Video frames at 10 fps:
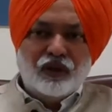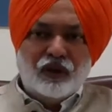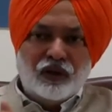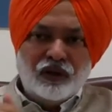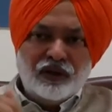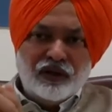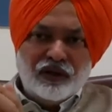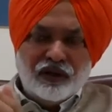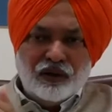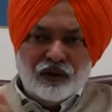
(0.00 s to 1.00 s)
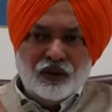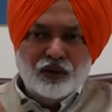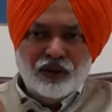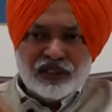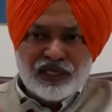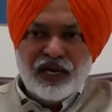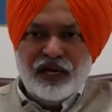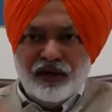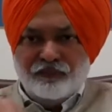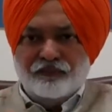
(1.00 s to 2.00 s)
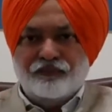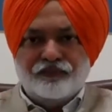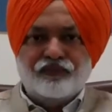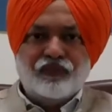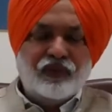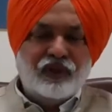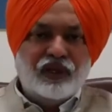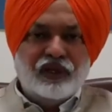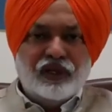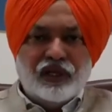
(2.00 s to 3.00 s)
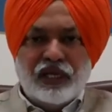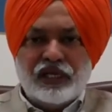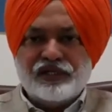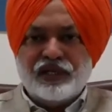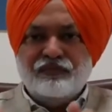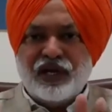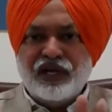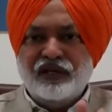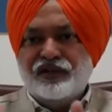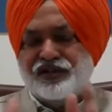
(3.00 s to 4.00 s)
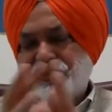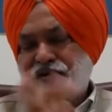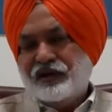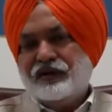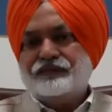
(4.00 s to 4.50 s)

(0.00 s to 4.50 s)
or who has died, has a minor children.